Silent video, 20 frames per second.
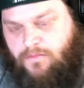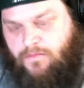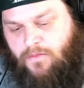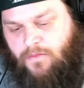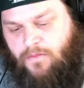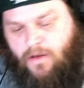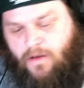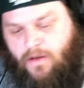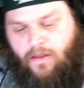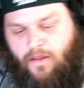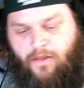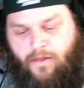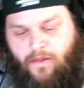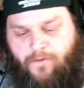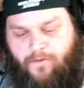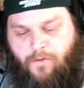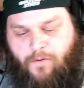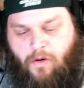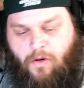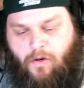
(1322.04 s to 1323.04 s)

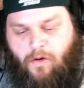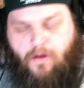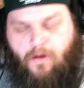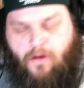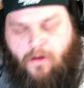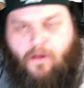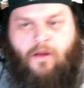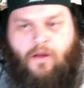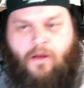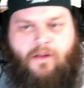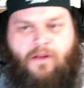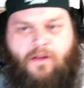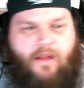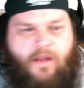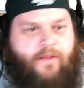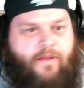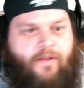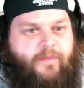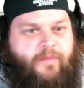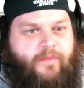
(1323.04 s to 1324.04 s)
Therefore, nothing
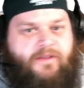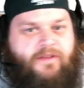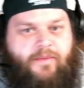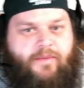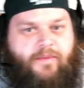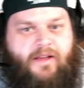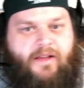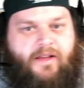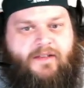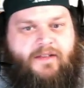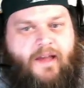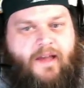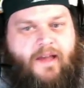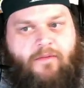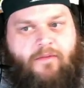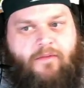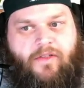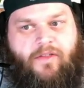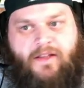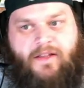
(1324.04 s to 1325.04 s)
precipitates. Everything
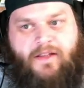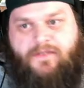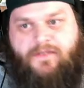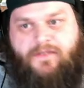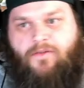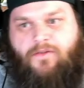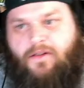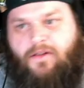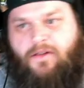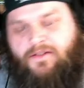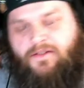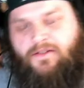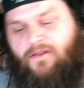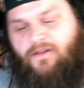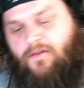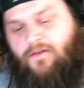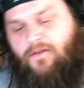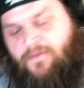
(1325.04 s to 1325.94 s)
is fully dissolved.